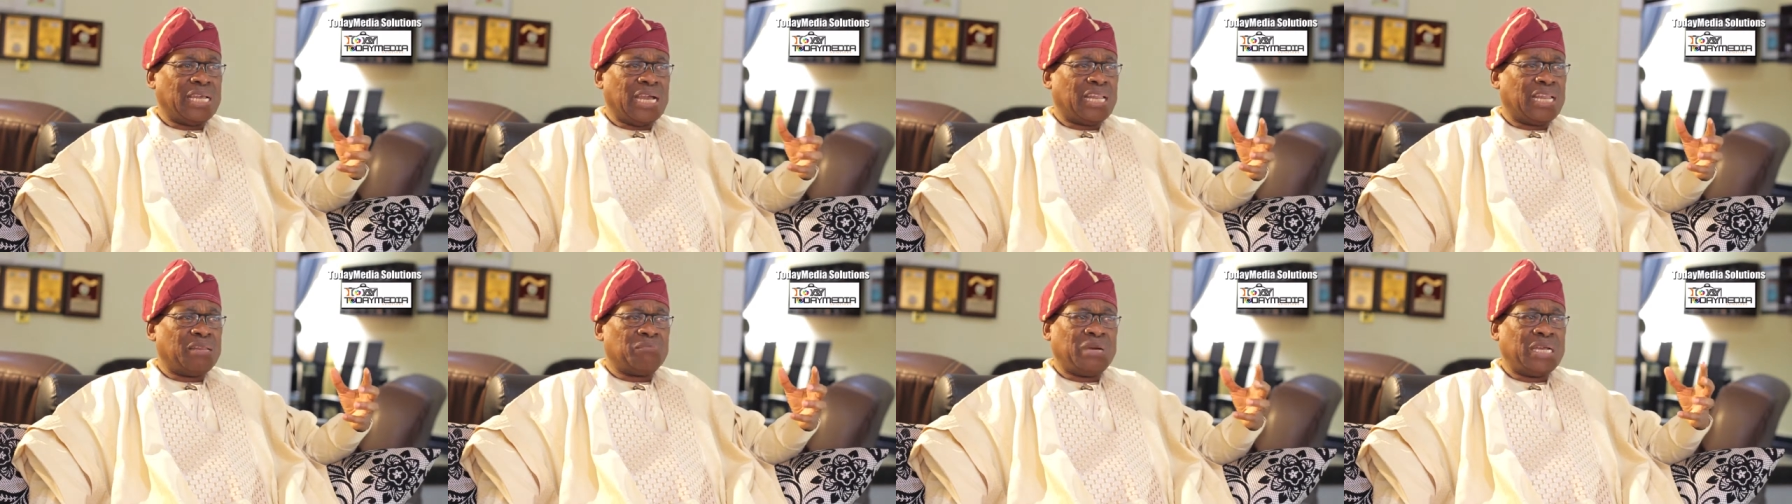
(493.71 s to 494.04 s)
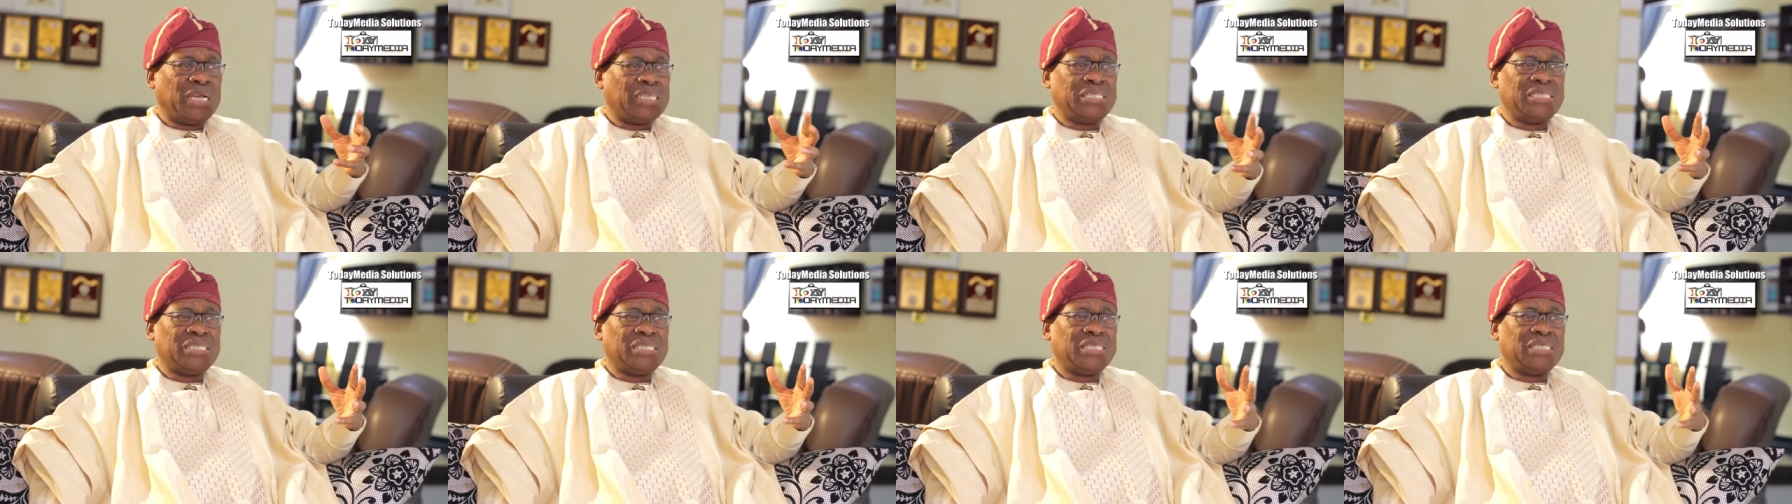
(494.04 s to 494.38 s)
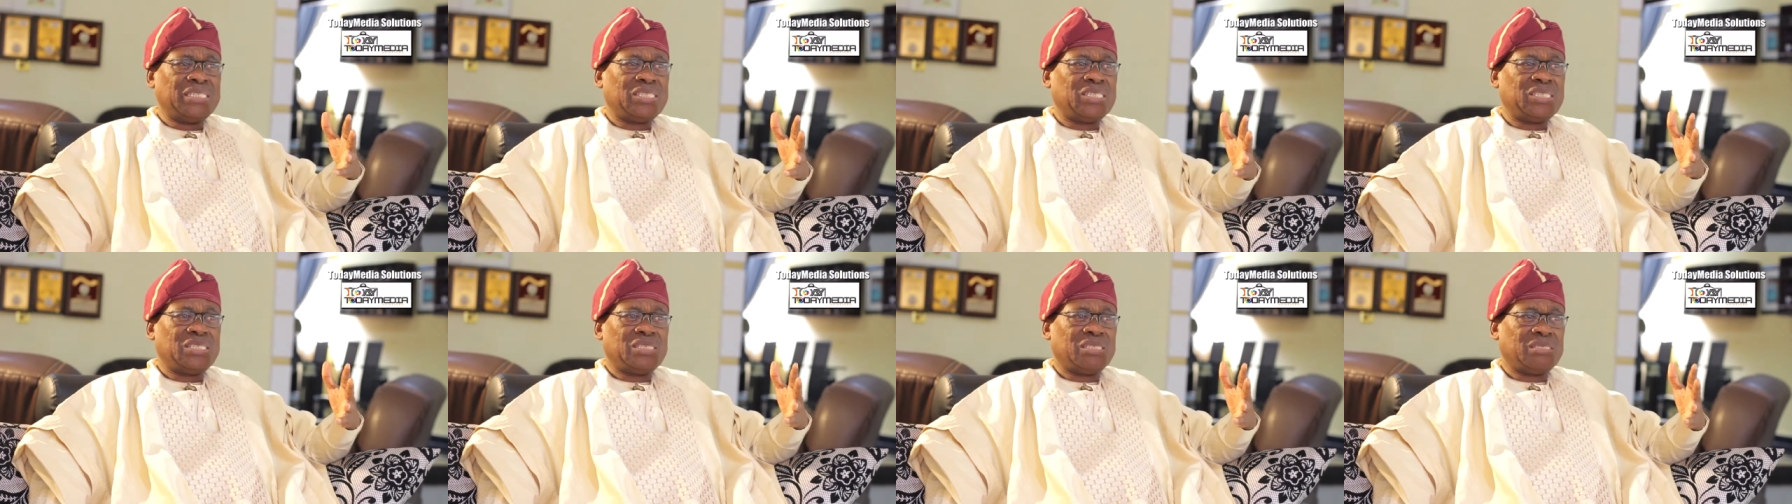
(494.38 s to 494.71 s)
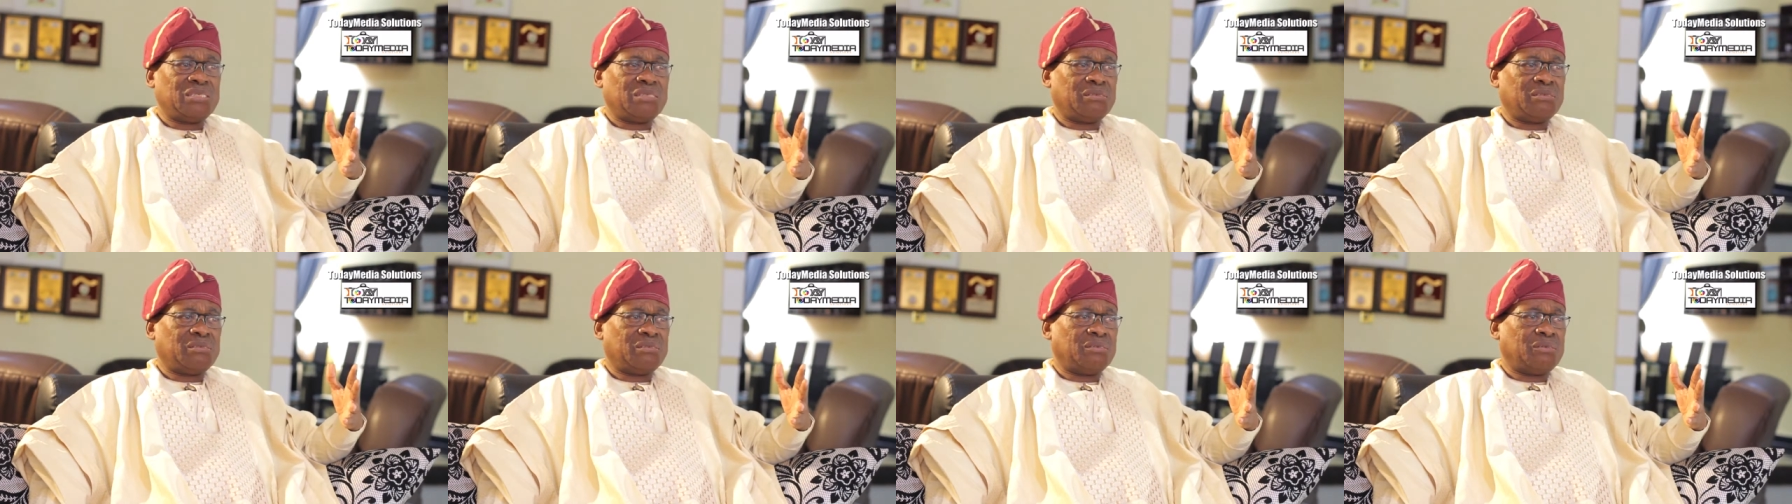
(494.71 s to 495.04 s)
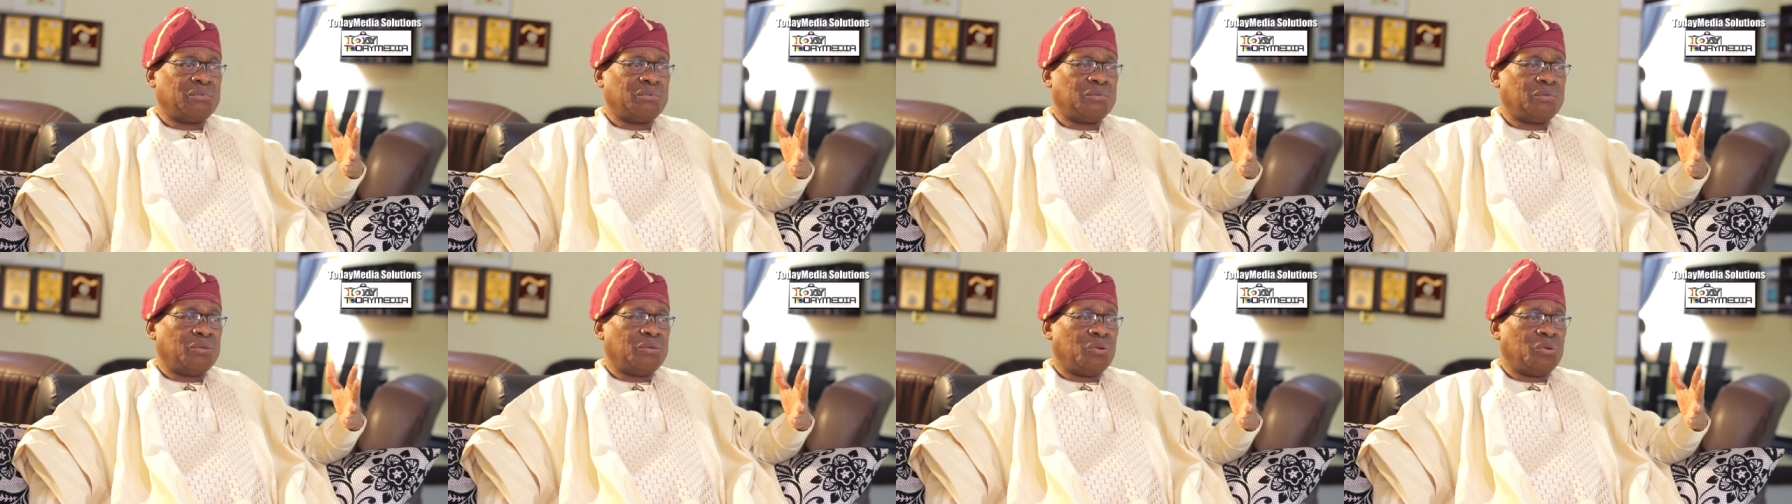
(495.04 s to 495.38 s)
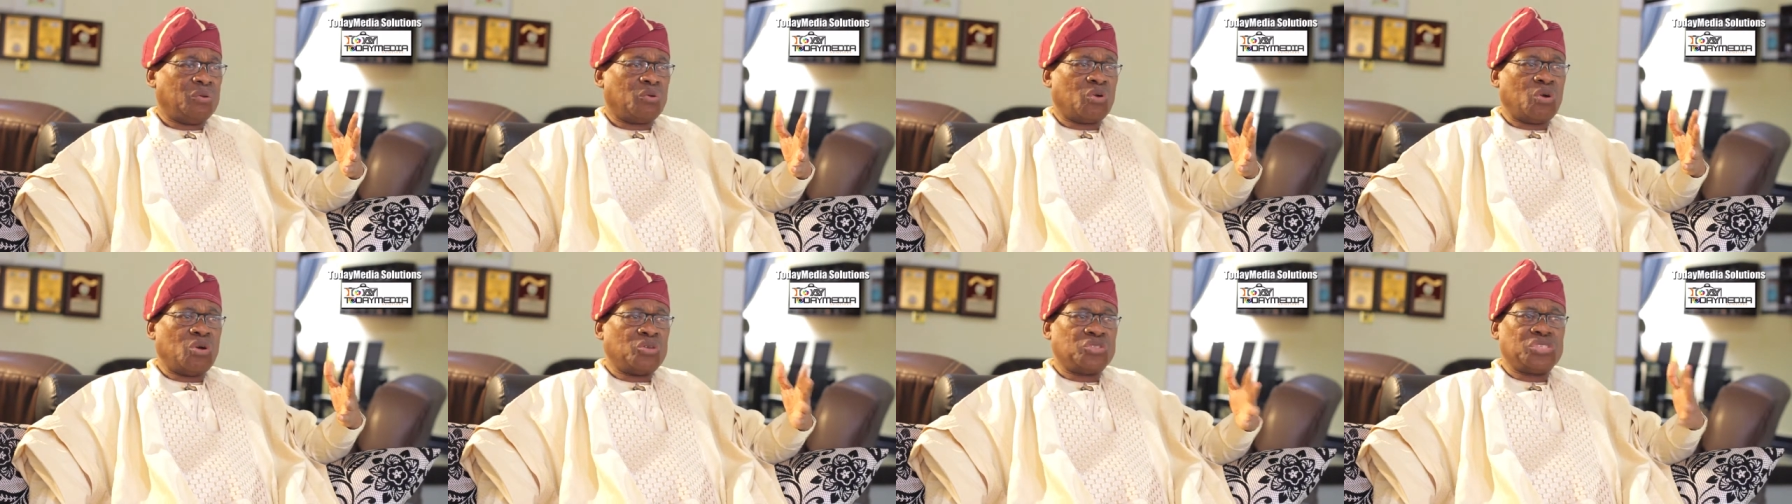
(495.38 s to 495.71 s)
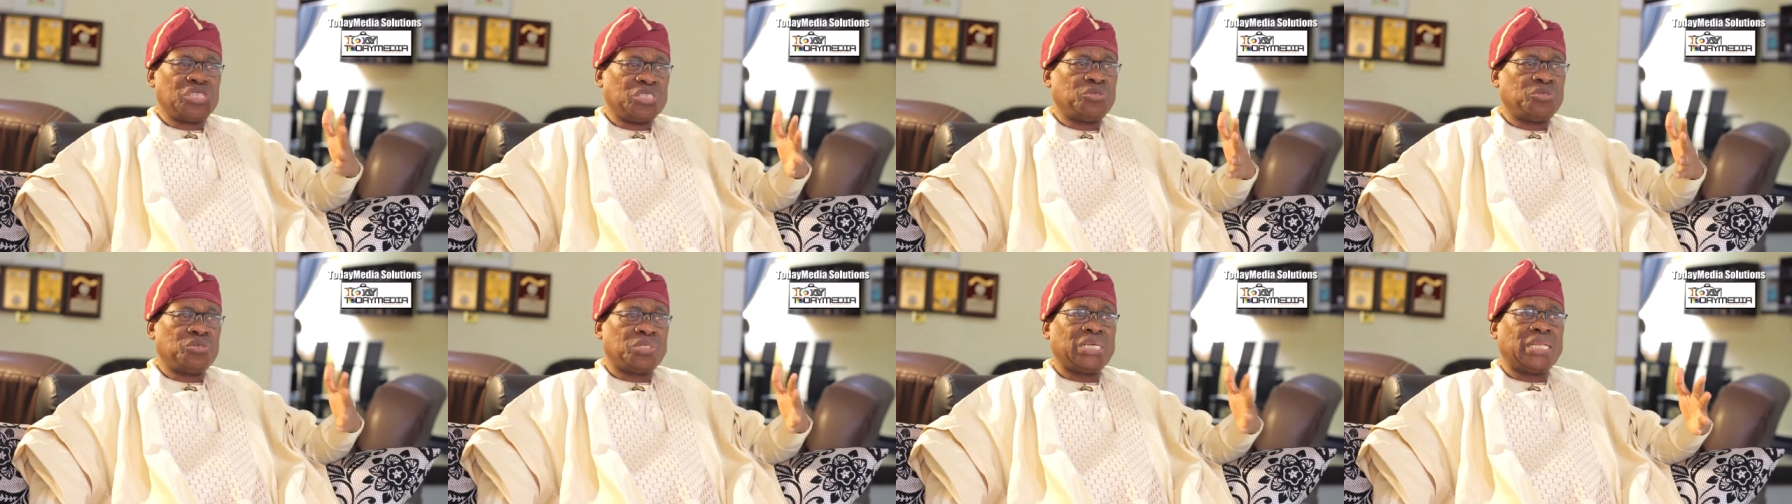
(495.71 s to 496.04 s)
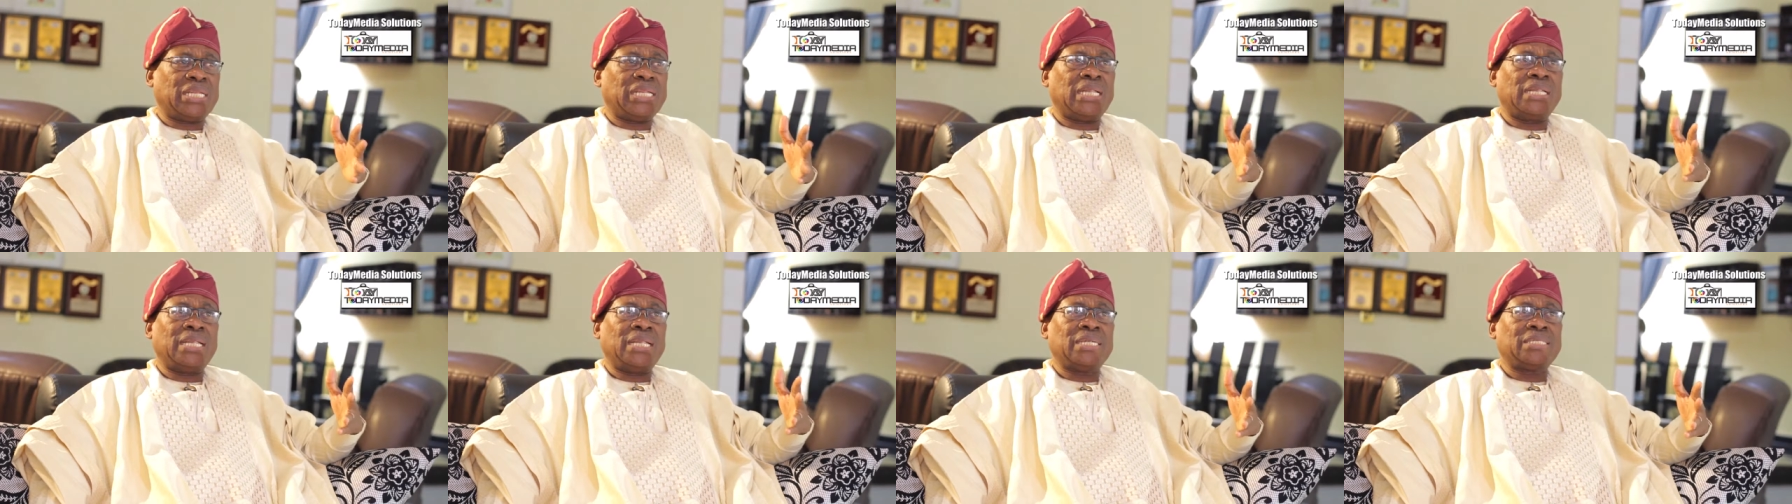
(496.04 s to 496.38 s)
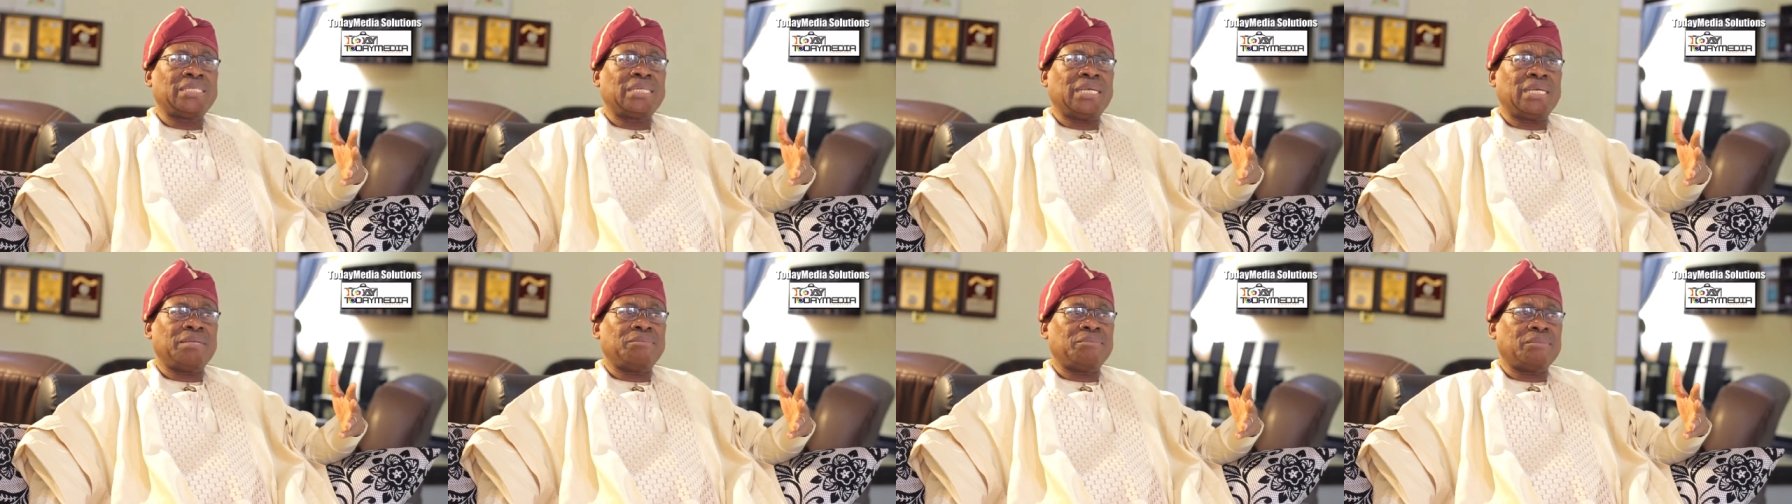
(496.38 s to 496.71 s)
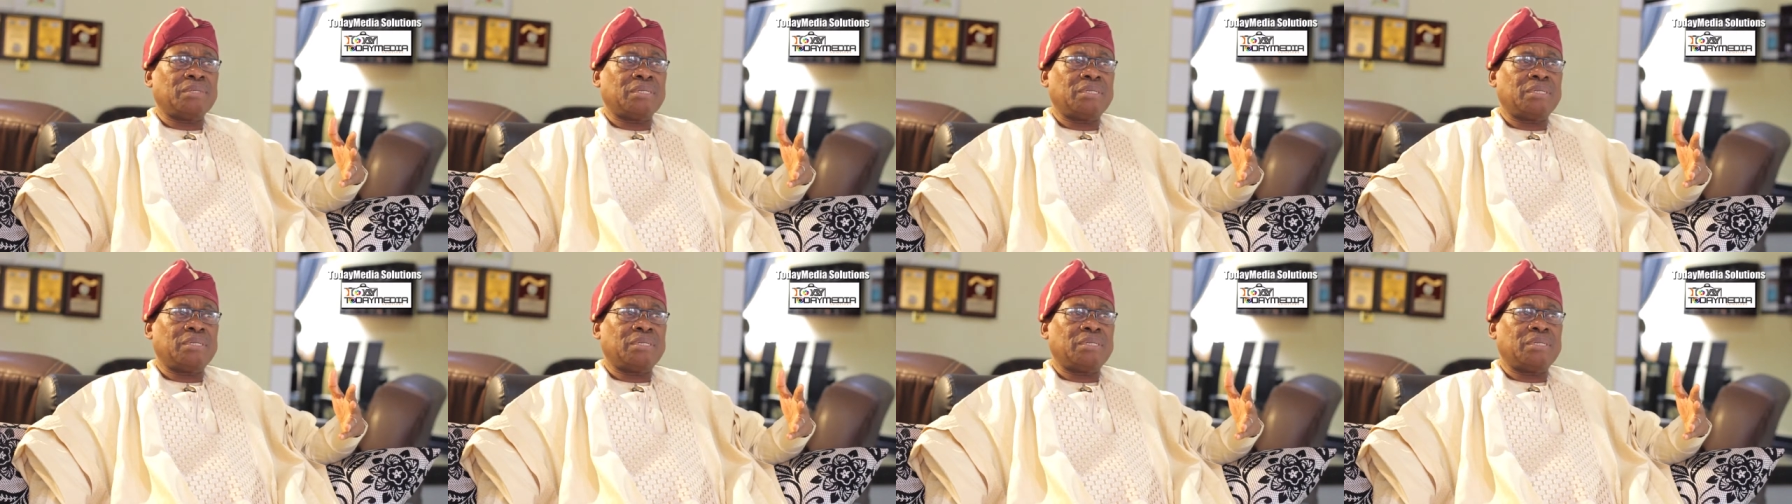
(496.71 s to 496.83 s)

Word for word: Almajiris constituted at that time,